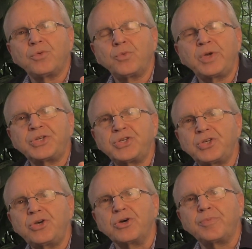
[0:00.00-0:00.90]
We
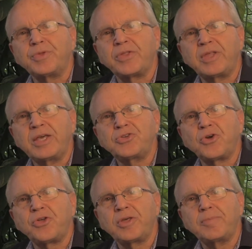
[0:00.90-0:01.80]
assume that these
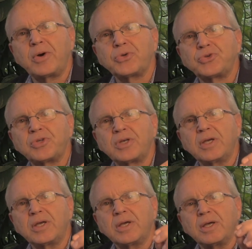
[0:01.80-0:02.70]
are the most
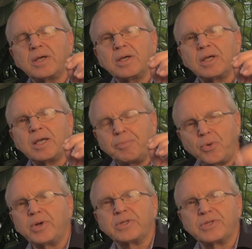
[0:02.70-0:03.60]

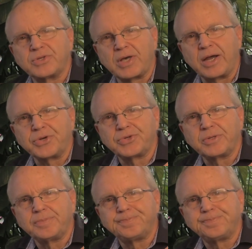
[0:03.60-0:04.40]
important desires.